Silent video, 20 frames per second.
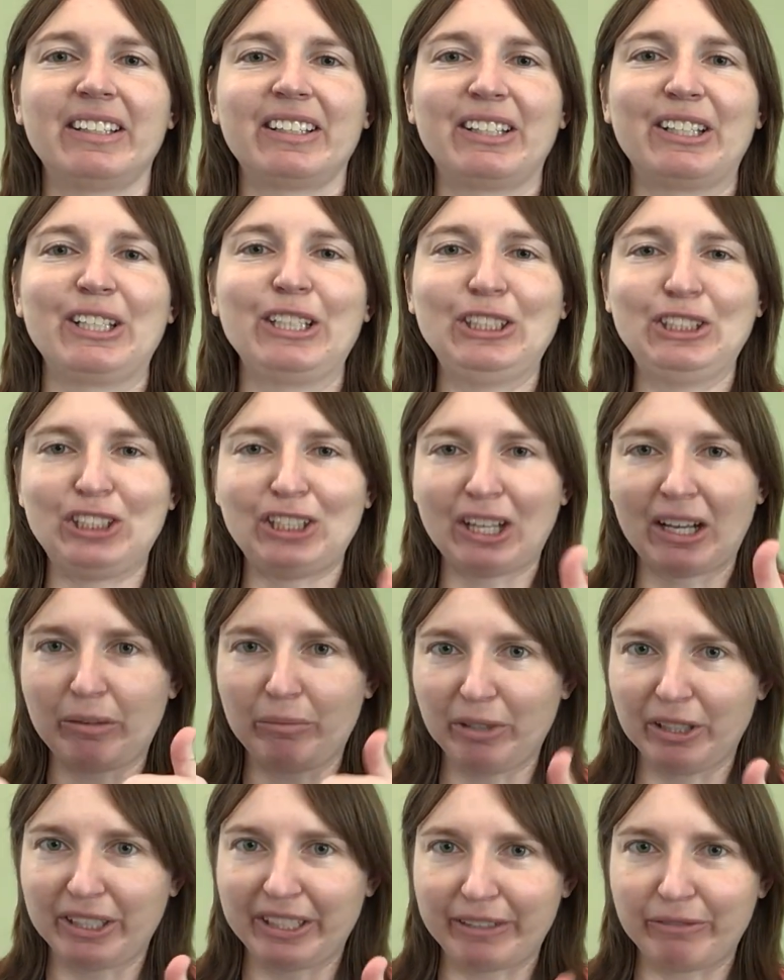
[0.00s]
Good job
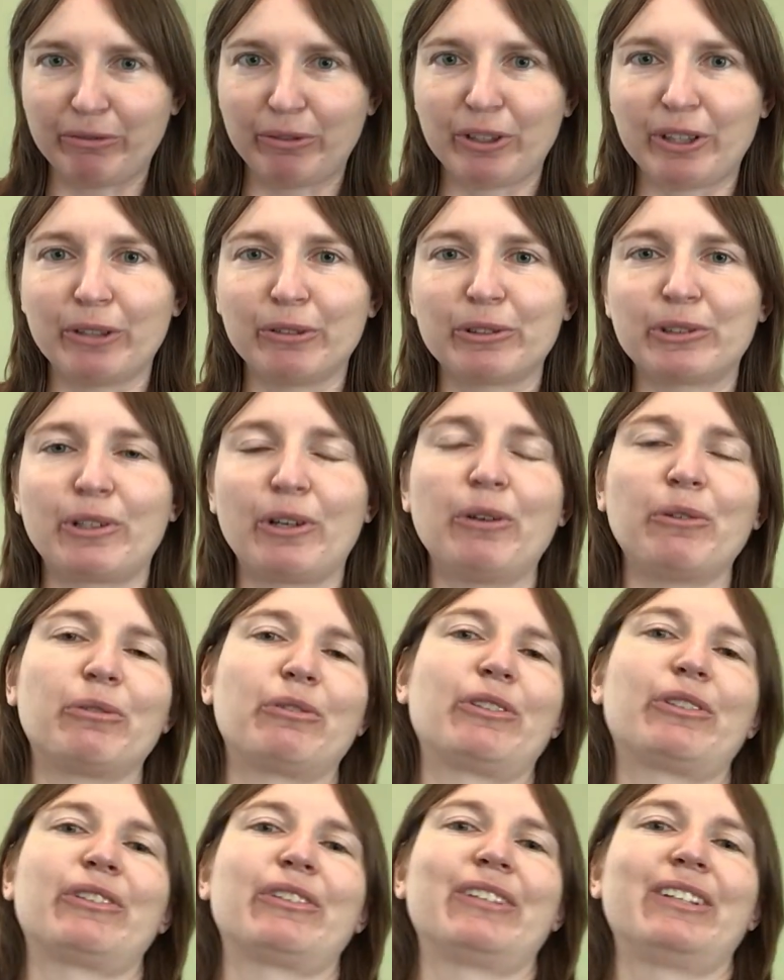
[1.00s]
looking for those
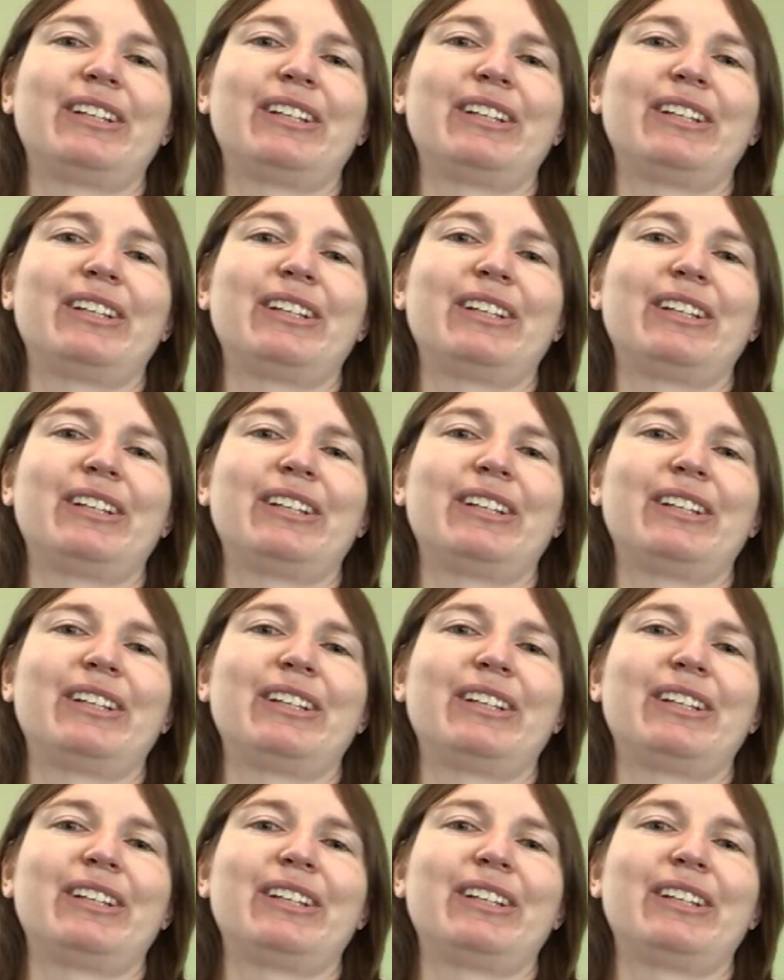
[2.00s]
ghosts.